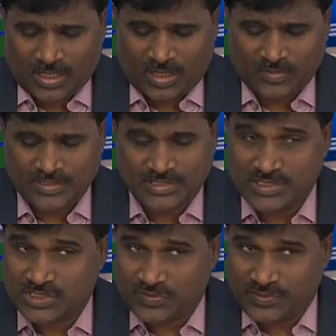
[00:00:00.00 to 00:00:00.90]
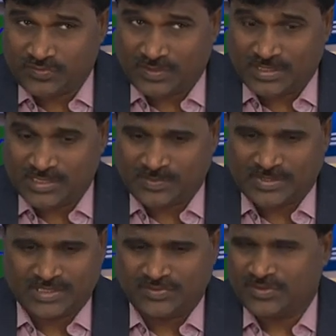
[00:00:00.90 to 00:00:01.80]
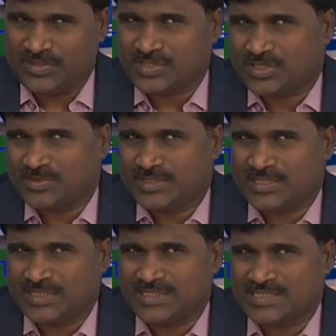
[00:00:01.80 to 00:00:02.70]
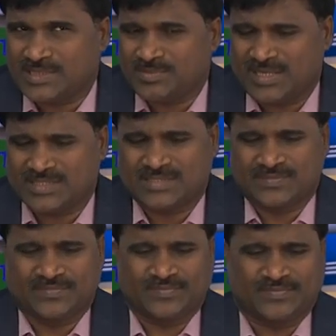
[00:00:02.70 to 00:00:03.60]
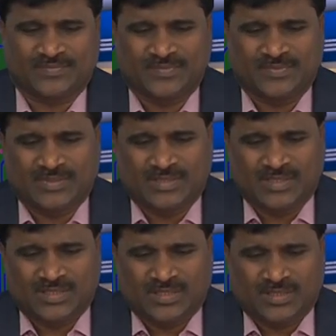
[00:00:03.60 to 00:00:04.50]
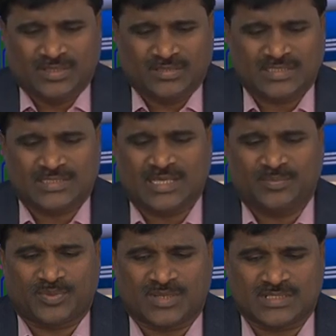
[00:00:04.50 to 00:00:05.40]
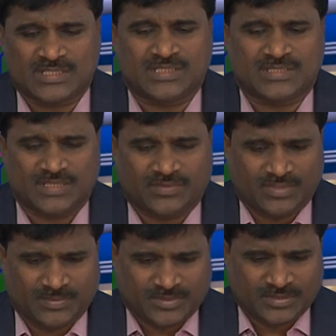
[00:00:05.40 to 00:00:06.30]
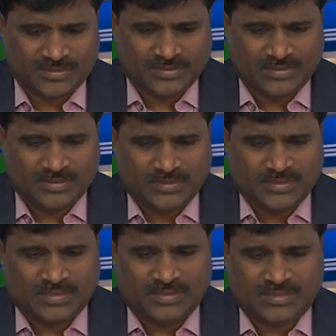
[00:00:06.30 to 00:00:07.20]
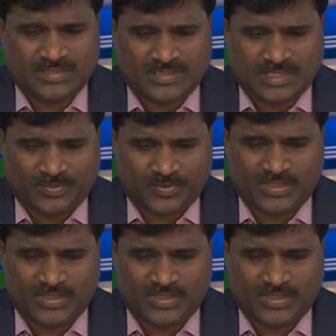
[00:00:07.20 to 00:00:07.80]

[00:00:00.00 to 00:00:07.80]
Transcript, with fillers: How is this twin well is made? Twin well is automatically C MOS the same process is developed and step